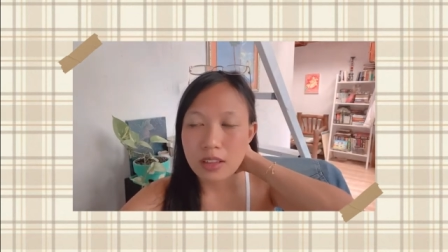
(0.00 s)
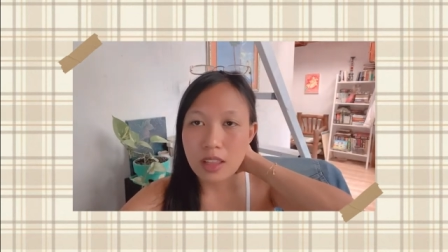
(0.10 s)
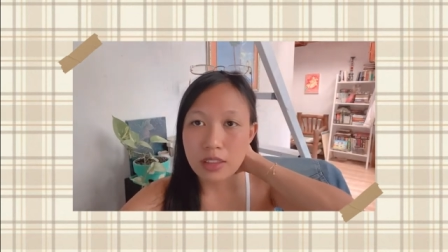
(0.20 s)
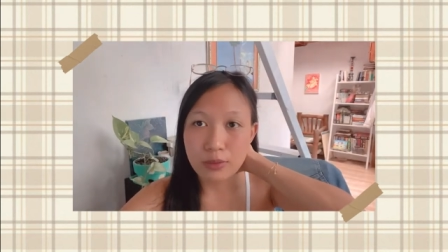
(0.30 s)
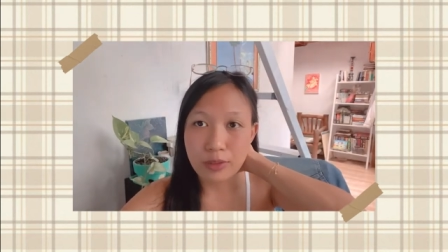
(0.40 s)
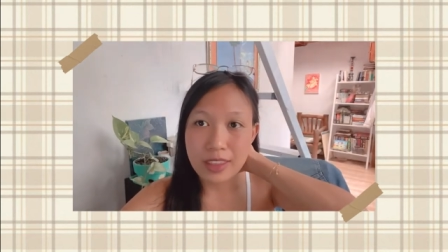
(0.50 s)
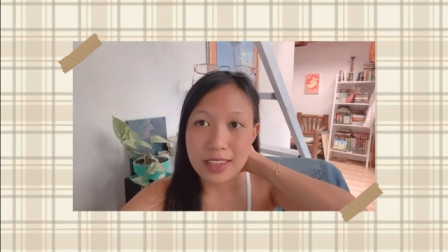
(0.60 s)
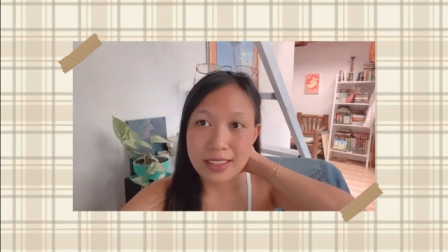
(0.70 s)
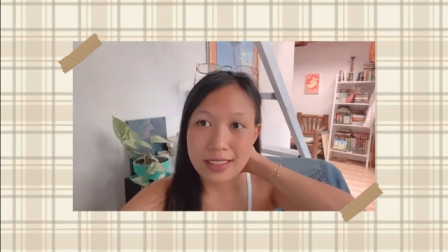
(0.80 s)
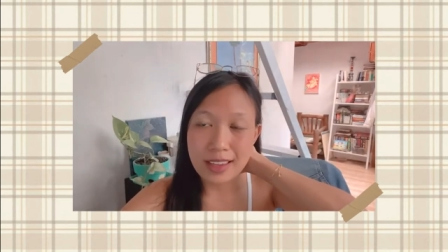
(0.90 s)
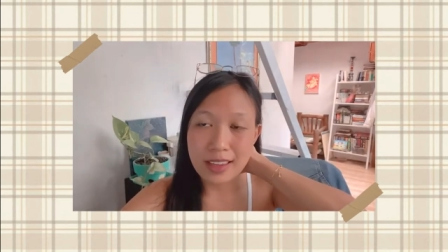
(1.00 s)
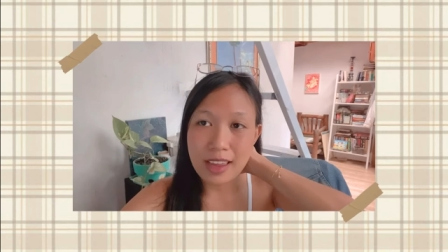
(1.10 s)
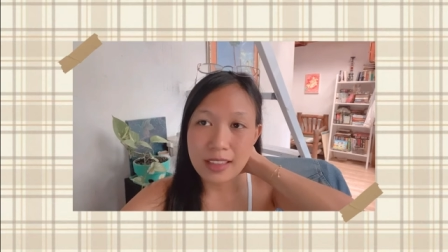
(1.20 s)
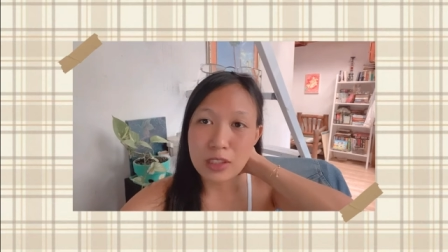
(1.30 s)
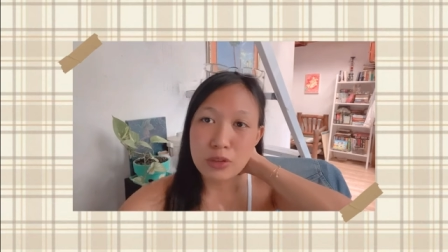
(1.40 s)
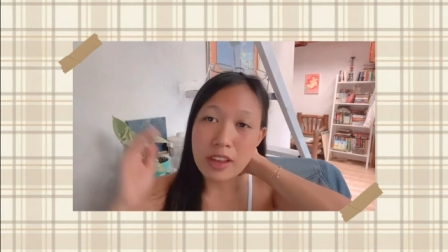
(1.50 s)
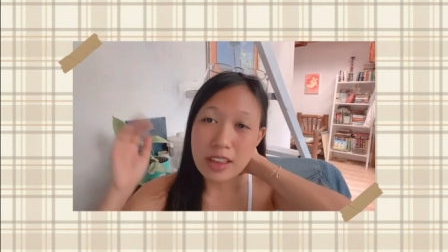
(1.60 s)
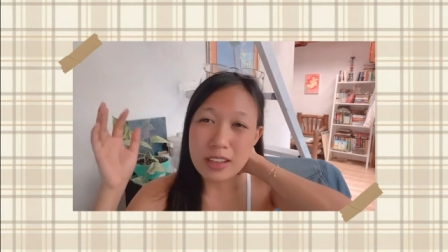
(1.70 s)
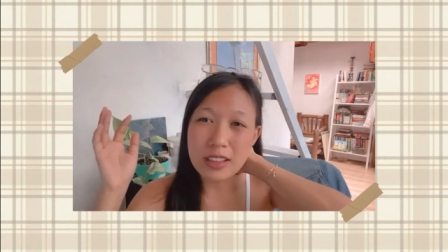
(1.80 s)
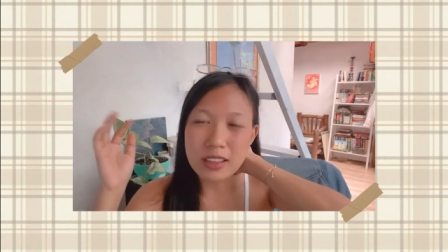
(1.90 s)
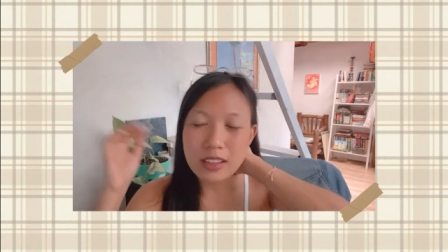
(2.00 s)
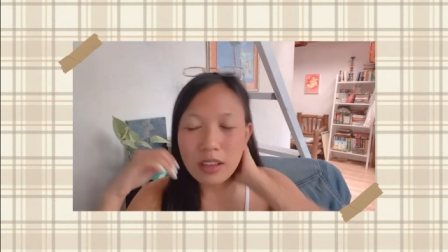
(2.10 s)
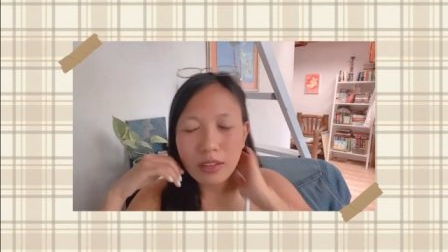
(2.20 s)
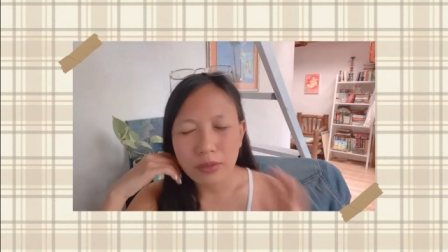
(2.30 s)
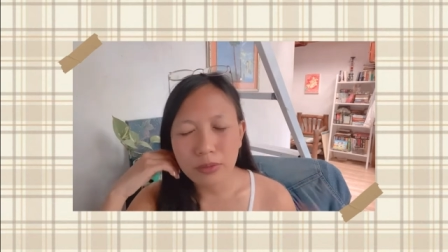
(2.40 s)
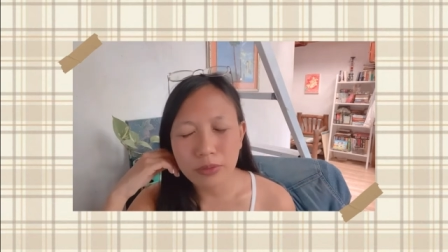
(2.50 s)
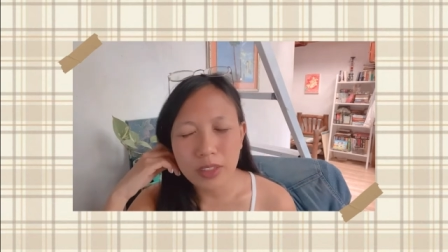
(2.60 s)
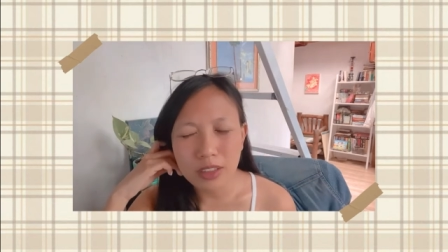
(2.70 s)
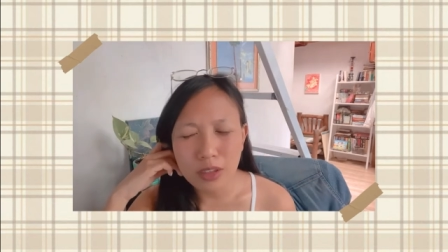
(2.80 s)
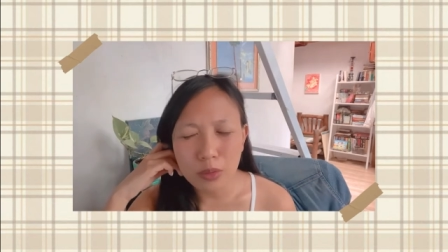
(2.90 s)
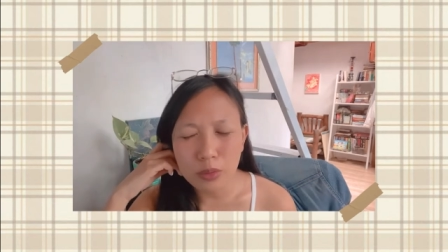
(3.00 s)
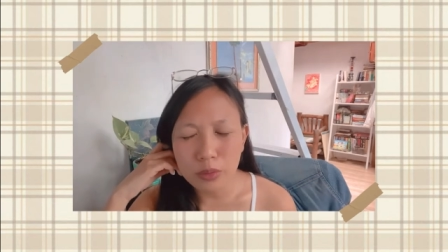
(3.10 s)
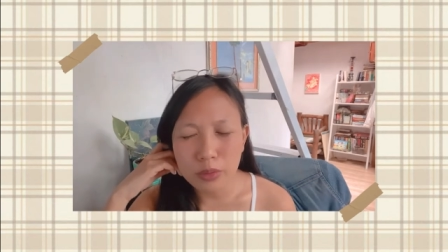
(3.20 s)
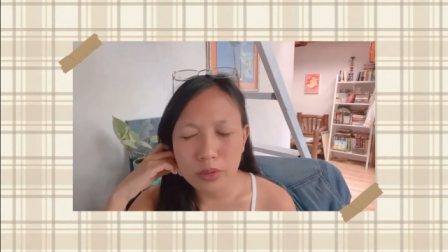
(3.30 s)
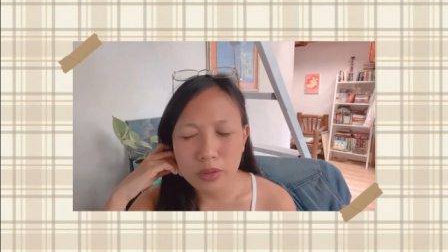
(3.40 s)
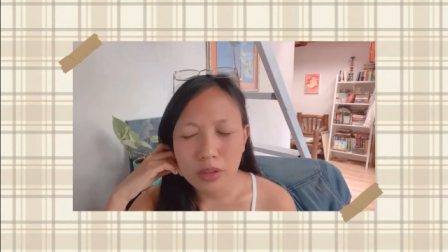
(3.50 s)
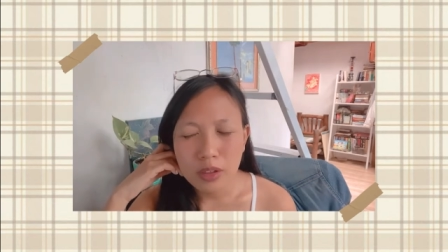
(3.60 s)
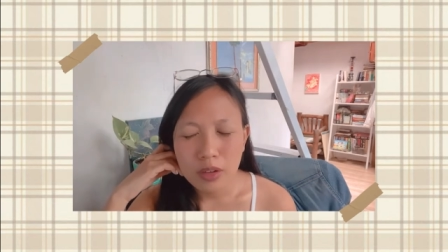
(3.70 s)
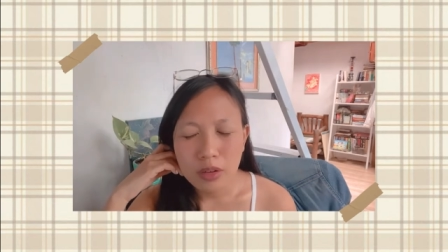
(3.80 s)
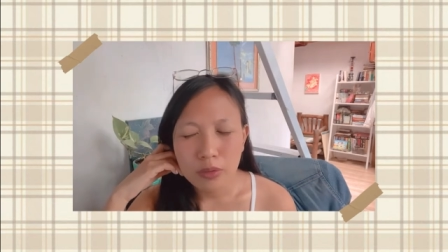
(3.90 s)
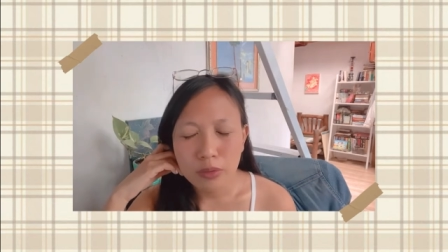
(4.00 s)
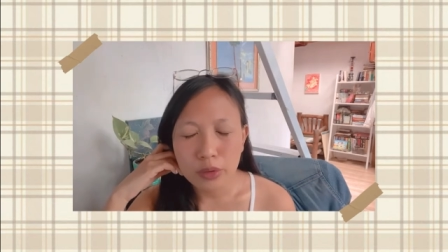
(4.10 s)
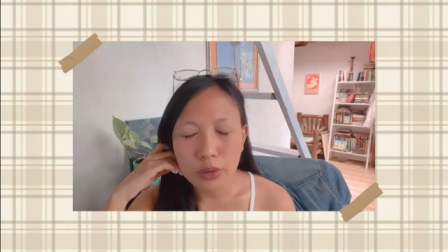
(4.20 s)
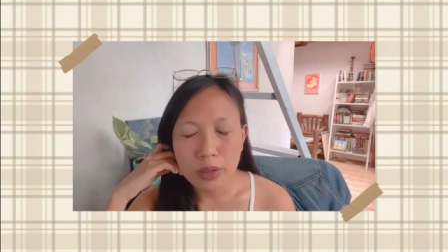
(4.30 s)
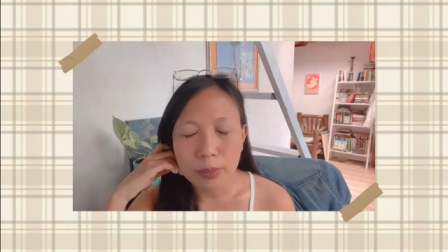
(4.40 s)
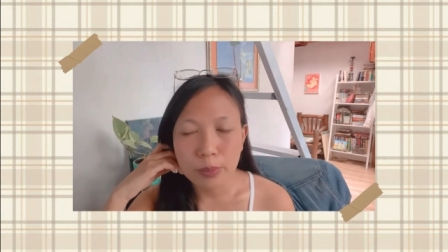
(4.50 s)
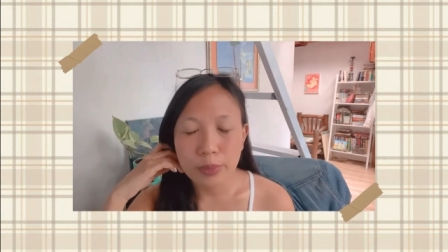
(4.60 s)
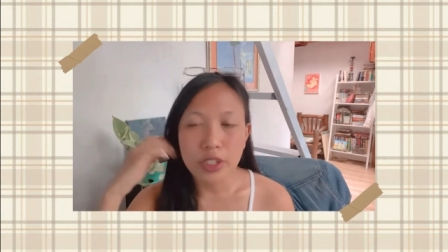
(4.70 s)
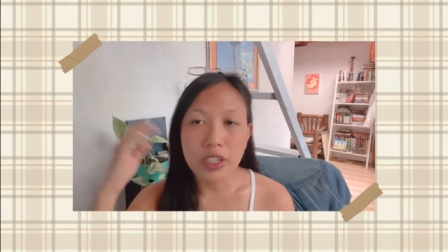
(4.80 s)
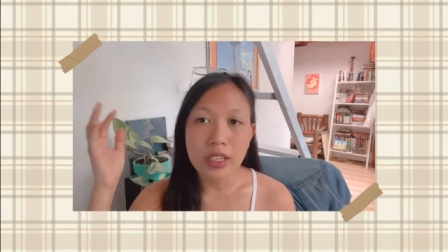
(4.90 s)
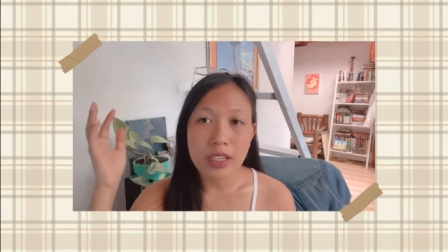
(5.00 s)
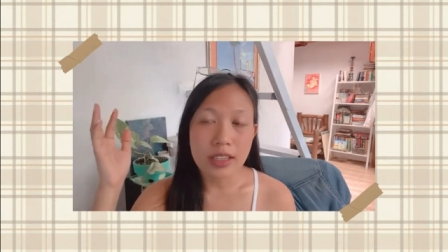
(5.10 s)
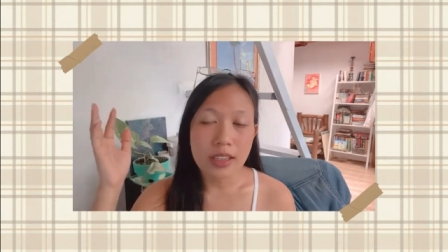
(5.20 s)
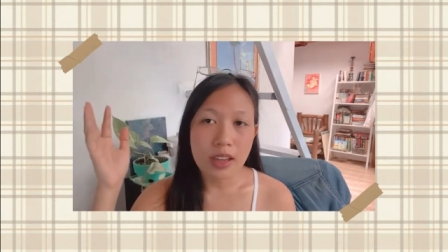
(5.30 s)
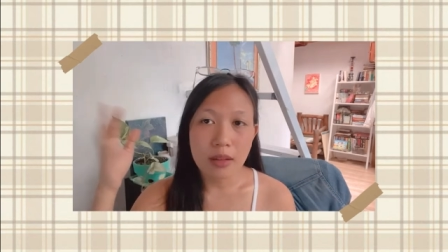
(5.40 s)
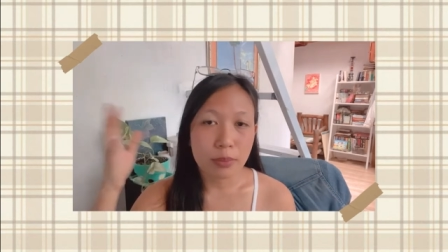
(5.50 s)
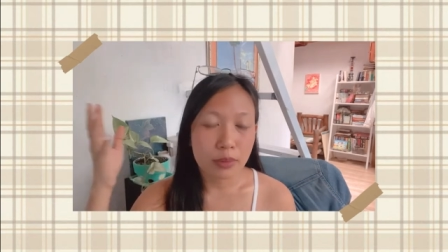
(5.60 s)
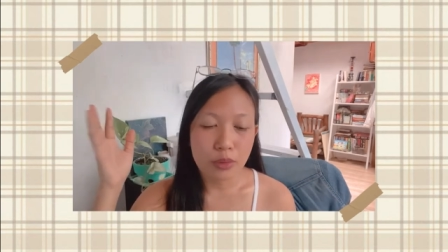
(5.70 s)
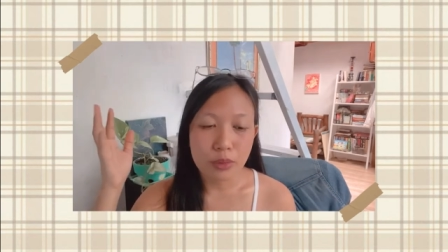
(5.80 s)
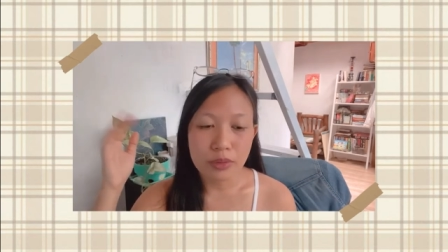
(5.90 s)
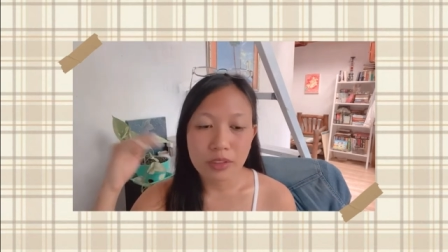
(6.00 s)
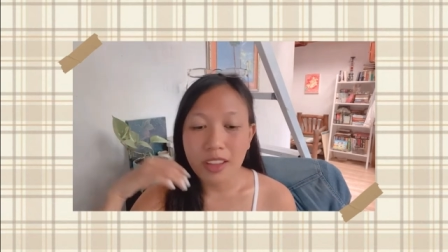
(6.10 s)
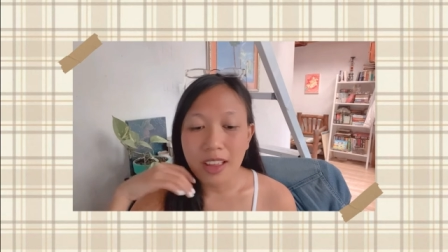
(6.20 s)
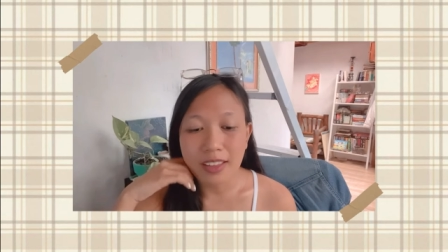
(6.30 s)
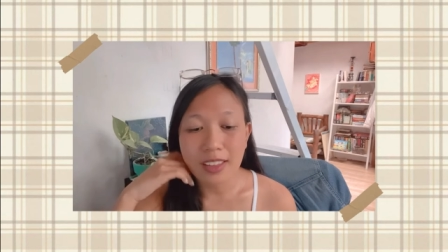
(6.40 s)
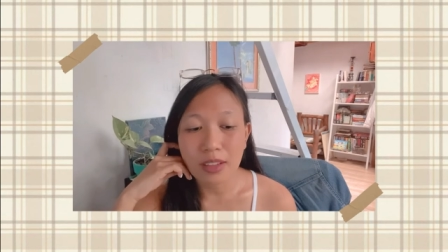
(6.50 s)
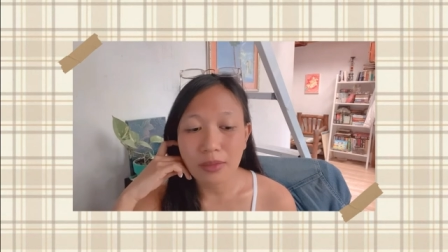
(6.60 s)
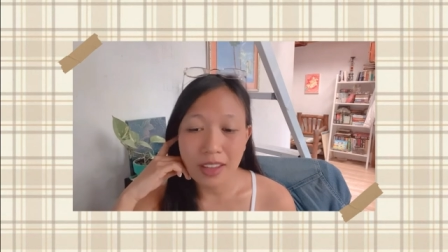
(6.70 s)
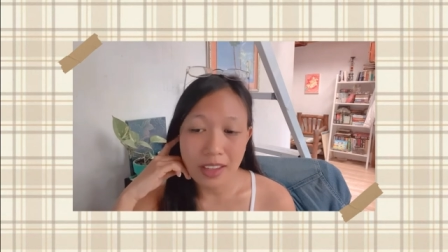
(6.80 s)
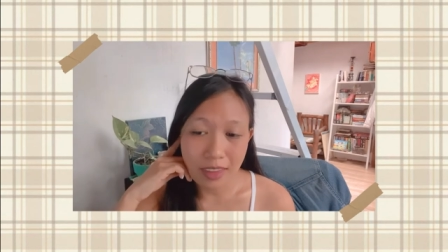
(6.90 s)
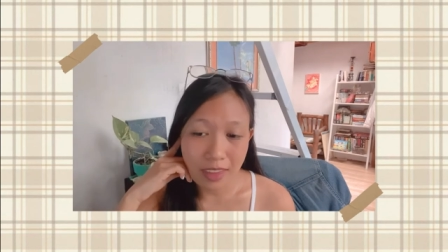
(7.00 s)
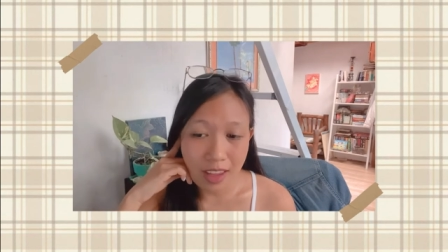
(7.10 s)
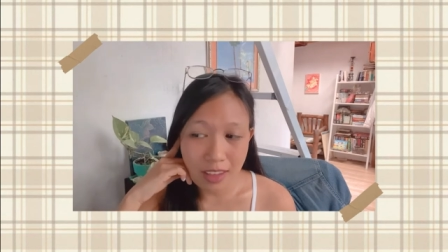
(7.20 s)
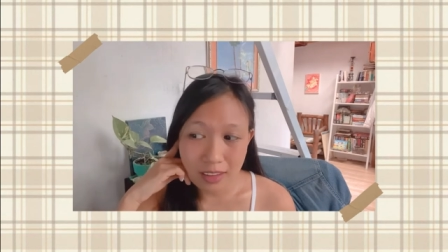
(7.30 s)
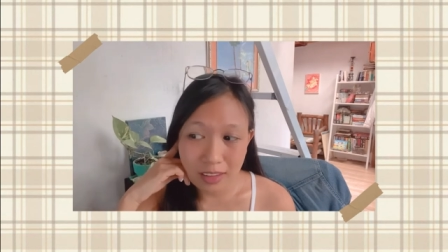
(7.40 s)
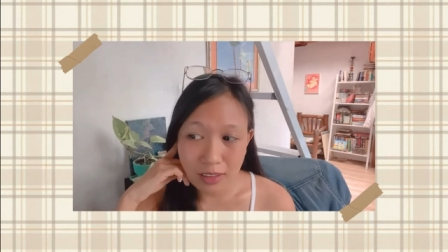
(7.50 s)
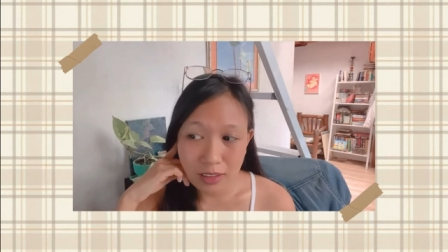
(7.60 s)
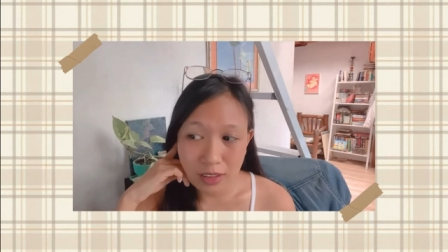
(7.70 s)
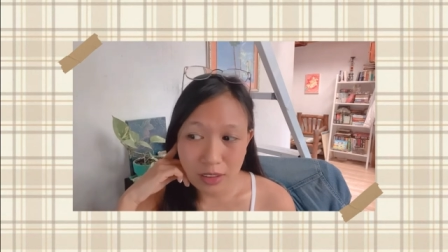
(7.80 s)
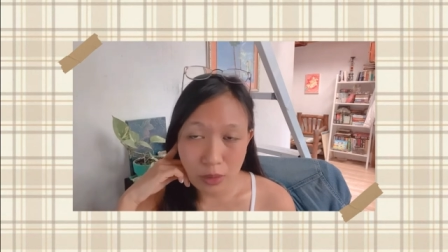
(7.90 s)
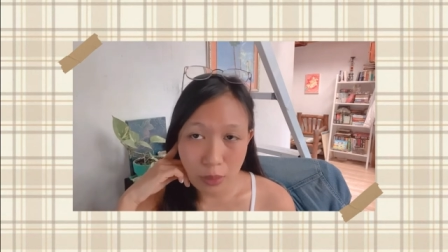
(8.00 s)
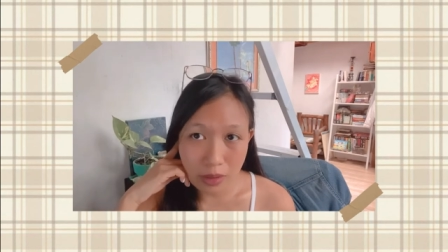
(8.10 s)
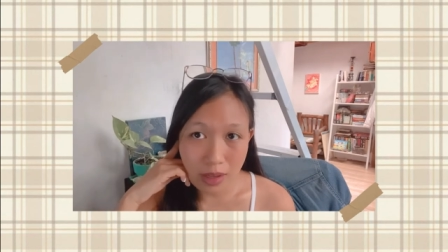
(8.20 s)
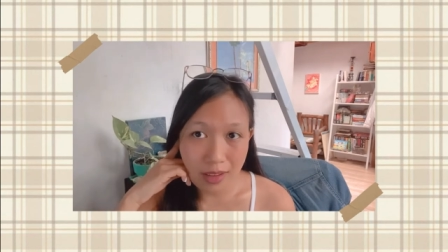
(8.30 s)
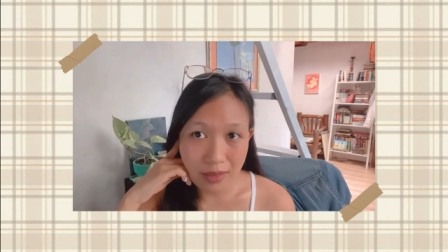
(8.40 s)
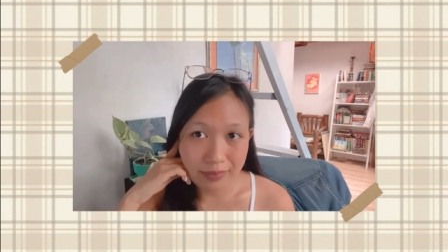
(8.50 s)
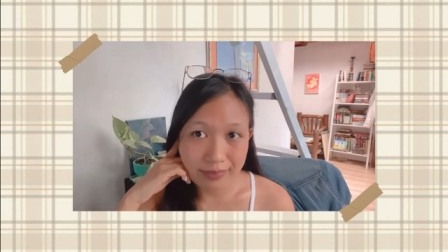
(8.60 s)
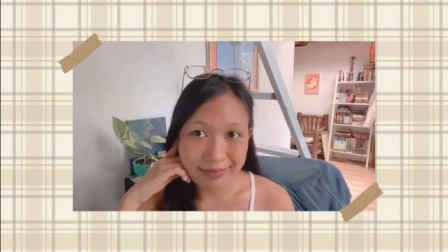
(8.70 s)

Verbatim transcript: a lot of things like I need to edit videos for pre-upload and stuff like that. So yeah,